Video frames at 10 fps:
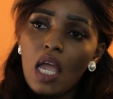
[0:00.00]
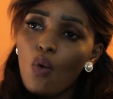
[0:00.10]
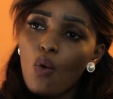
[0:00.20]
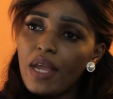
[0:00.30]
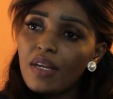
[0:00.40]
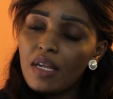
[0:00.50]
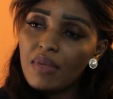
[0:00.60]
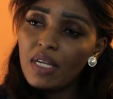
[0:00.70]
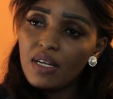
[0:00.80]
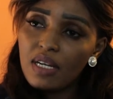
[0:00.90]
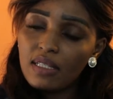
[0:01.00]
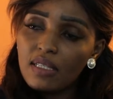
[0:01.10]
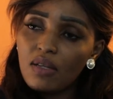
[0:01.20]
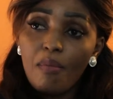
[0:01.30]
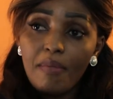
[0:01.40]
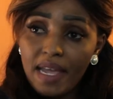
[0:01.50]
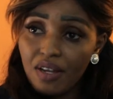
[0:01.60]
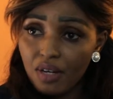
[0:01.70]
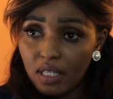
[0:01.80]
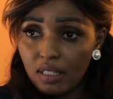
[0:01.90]
when immigrants or
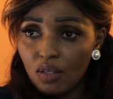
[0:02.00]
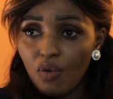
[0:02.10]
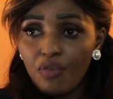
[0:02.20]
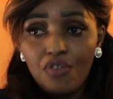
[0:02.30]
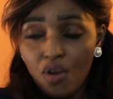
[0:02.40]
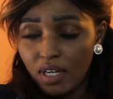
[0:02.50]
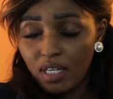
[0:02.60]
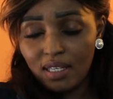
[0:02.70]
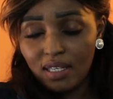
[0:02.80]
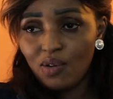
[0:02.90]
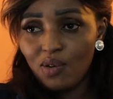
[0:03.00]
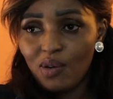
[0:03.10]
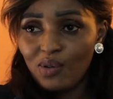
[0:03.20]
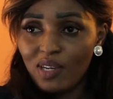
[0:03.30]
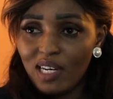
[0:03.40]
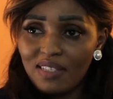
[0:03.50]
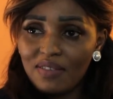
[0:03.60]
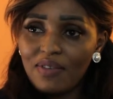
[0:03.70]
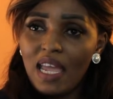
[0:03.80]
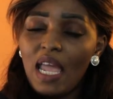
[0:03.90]
migrants or foreigners, I don't know how to
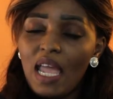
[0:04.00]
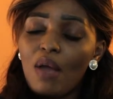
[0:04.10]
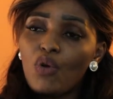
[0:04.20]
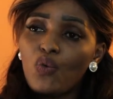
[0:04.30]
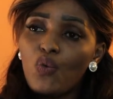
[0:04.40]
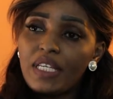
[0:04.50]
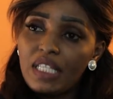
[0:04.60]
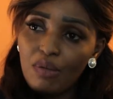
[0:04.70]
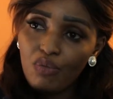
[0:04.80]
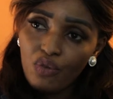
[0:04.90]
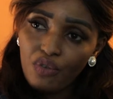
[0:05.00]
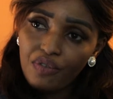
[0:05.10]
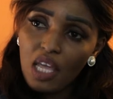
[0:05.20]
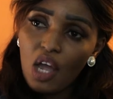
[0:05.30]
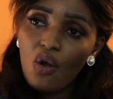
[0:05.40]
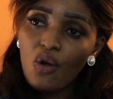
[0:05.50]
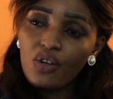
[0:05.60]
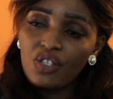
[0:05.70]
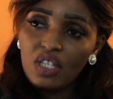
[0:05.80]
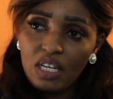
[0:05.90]
classify, but when they move their
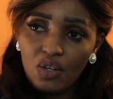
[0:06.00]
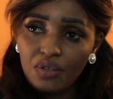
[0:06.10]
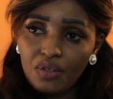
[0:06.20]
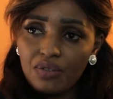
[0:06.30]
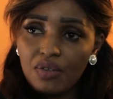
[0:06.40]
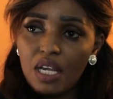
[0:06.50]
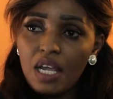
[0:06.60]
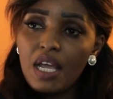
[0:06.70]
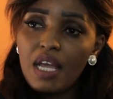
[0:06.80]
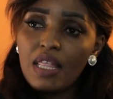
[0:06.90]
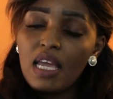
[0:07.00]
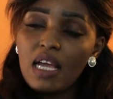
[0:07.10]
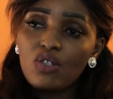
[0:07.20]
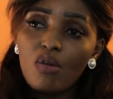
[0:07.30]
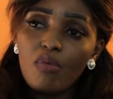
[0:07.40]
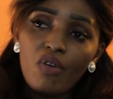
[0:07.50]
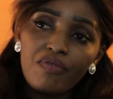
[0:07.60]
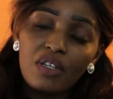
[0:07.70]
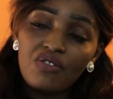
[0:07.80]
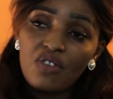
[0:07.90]
original country, there are some of
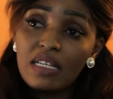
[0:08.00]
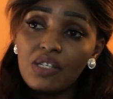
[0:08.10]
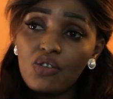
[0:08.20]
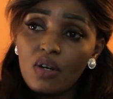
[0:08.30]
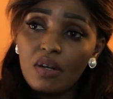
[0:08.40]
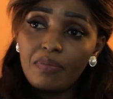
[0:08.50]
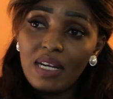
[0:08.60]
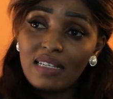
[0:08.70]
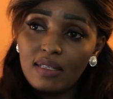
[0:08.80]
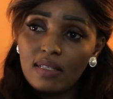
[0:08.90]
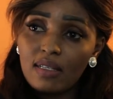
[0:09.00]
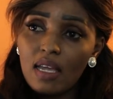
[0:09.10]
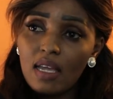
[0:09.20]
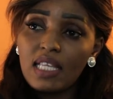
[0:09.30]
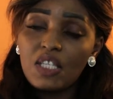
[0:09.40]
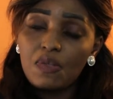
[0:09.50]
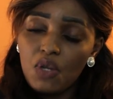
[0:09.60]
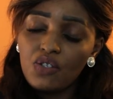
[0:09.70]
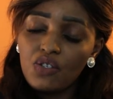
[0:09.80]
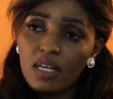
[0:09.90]
the traditional practices,
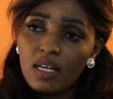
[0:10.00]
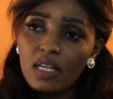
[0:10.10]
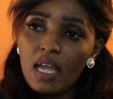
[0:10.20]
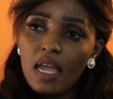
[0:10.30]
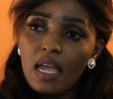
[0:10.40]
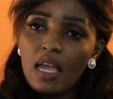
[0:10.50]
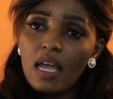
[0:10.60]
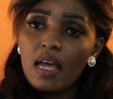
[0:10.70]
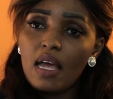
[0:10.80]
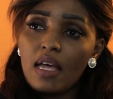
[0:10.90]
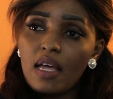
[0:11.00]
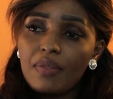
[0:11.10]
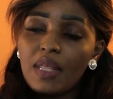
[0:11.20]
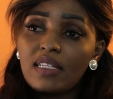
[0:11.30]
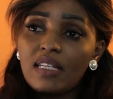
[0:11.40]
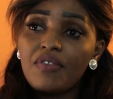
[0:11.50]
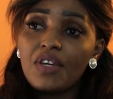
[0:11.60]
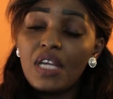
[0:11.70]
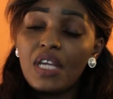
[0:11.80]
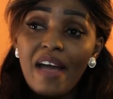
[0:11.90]
especially that are
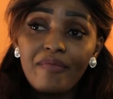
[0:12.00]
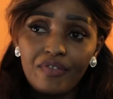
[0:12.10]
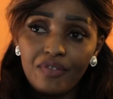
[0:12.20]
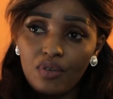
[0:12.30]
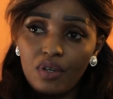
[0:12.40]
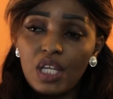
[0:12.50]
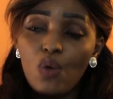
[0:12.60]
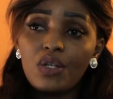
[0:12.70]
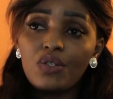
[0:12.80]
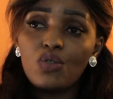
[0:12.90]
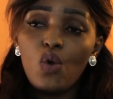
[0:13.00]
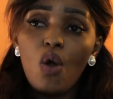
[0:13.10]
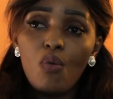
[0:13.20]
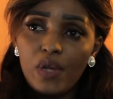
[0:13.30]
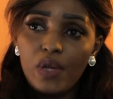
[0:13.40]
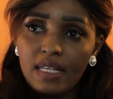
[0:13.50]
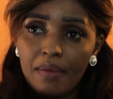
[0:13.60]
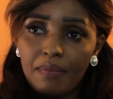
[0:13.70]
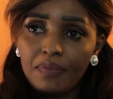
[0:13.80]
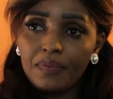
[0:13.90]
very harmful, they want to come with them.